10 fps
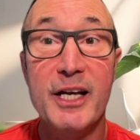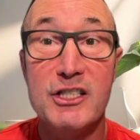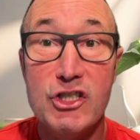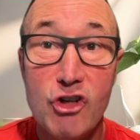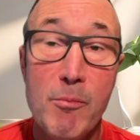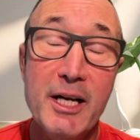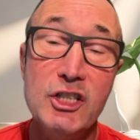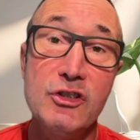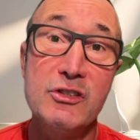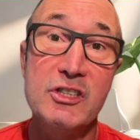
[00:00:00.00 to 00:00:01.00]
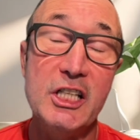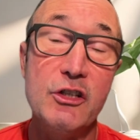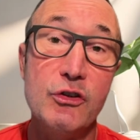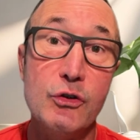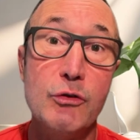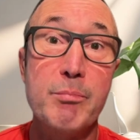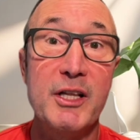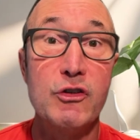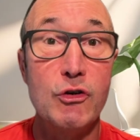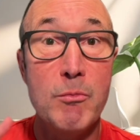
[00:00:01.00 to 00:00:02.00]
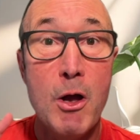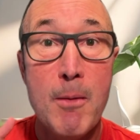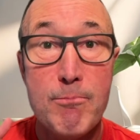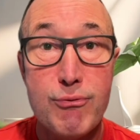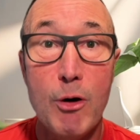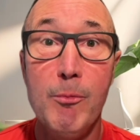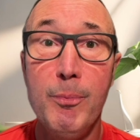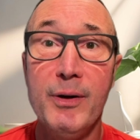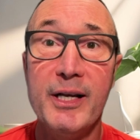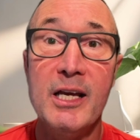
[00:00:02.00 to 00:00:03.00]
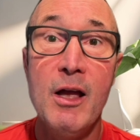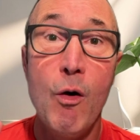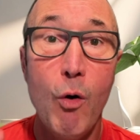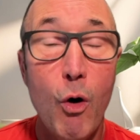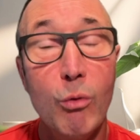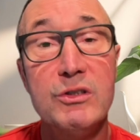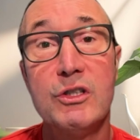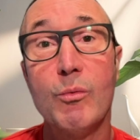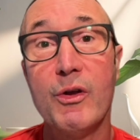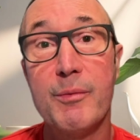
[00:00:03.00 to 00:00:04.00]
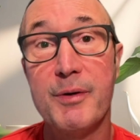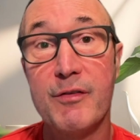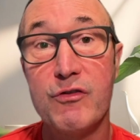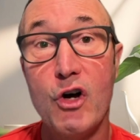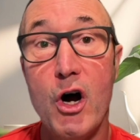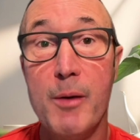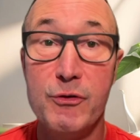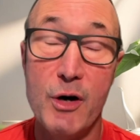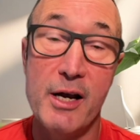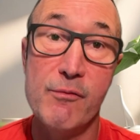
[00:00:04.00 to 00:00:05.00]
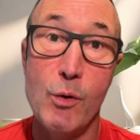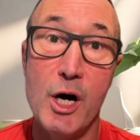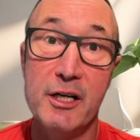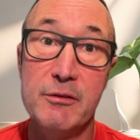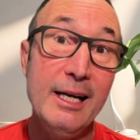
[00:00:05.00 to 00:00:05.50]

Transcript: There's so much to see and do, but you probably also want a bit of time to unwind.